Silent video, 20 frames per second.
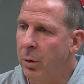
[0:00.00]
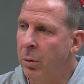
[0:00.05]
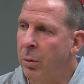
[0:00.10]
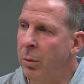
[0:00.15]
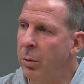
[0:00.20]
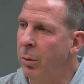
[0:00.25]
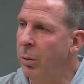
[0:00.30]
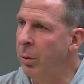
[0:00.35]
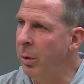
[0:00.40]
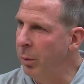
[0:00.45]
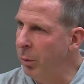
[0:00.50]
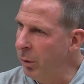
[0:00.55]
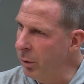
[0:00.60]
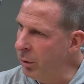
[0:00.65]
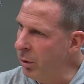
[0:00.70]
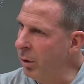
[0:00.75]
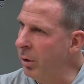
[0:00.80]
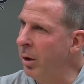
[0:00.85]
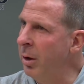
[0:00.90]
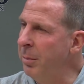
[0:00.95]
we're
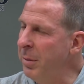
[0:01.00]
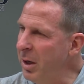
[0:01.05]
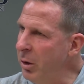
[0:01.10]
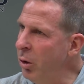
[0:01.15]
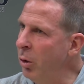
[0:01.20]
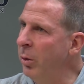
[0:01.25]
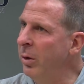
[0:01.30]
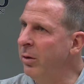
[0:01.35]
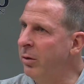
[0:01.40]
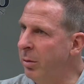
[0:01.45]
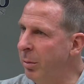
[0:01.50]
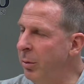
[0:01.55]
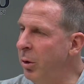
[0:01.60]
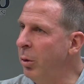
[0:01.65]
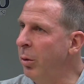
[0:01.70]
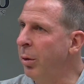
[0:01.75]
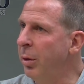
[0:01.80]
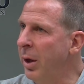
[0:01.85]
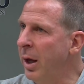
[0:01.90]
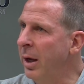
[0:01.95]
going to be doing some
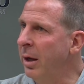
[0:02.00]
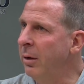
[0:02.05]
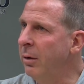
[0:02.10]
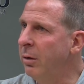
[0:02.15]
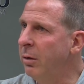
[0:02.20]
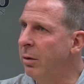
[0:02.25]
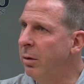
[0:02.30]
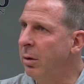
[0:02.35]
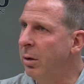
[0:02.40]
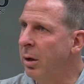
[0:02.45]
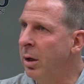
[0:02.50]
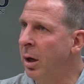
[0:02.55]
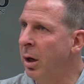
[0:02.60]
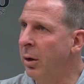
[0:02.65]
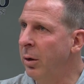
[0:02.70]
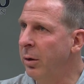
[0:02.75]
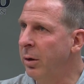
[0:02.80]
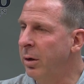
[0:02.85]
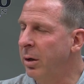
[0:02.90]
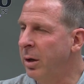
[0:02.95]
new things, you
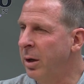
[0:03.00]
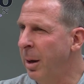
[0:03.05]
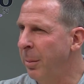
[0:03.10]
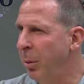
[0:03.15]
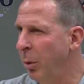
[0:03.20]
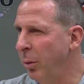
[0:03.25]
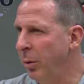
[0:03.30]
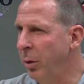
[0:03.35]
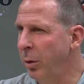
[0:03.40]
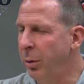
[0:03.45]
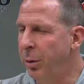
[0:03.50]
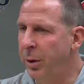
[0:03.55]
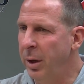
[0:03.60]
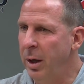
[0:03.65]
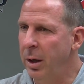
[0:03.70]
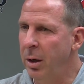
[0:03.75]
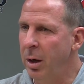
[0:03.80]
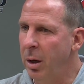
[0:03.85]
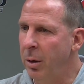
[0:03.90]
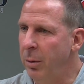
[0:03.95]
know, a couple new
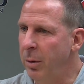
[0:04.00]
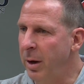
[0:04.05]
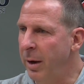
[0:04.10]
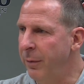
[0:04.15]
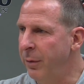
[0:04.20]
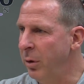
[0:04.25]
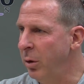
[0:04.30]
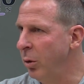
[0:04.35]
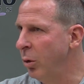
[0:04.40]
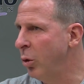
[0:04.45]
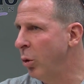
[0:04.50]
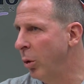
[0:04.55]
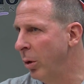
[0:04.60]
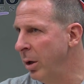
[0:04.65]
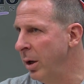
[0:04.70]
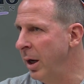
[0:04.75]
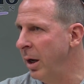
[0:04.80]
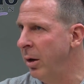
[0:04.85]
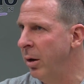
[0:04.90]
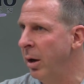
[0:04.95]
things. You know, we have a new
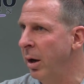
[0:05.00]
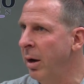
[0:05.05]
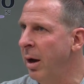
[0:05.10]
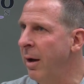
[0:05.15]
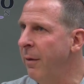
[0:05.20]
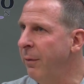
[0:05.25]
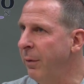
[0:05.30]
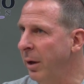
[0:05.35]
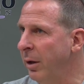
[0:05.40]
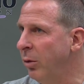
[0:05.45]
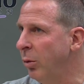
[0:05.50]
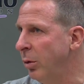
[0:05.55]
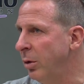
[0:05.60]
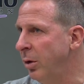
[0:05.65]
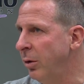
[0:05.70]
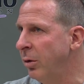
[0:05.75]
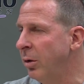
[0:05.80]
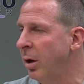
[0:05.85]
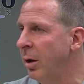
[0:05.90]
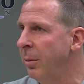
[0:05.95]
coordinator on offense, which
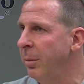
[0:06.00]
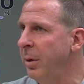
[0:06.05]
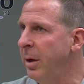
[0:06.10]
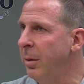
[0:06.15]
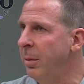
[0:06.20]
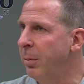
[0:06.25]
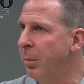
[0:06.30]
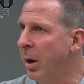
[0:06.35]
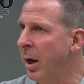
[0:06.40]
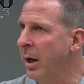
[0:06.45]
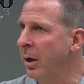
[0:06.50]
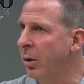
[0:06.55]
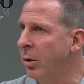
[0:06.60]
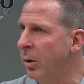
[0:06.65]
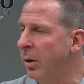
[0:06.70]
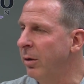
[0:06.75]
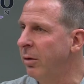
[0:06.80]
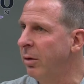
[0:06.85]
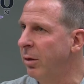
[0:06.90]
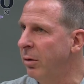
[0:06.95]
is going to be Brian
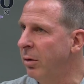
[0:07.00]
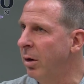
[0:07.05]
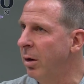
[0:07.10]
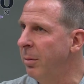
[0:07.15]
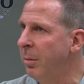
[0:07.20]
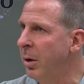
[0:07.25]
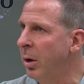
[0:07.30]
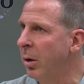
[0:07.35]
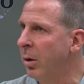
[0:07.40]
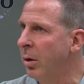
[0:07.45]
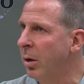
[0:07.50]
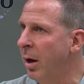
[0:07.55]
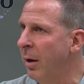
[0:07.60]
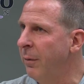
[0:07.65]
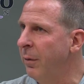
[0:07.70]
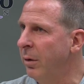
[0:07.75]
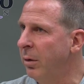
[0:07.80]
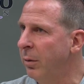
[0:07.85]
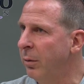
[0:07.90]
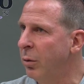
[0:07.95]
Christ is going to be our
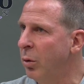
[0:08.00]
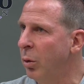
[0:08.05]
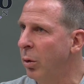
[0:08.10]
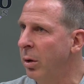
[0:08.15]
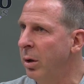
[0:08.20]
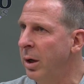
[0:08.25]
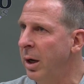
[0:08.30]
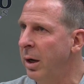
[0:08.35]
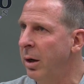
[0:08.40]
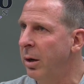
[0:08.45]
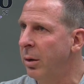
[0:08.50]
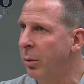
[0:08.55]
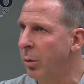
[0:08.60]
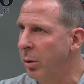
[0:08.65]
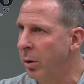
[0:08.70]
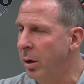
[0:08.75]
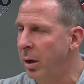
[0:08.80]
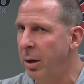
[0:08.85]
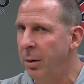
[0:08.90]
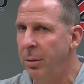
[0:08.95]
offensive coordinator.
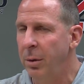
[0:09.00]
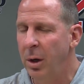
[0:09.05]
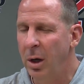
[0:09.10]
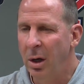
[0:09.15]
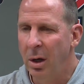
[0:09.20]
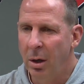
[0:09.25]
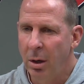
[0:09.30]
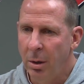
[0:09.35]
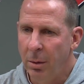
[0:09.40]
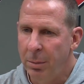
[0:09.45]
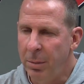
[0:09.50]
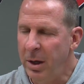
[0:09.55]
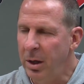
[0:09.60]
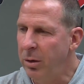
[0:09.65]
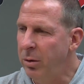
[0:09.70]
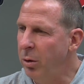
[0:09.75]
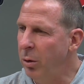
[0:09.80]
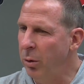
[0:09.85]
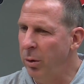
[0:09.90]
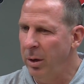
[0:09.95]
We're going to be
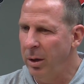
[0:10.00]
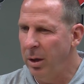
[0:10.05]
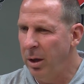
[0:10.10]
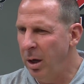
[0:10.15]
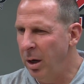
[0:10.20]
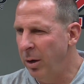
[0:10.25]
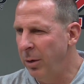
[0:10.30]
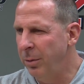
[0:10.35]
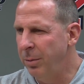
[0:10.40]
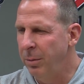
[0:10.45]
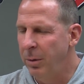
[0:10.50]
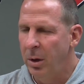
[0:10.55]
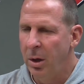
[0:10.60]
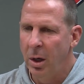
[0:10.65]
doing, you know,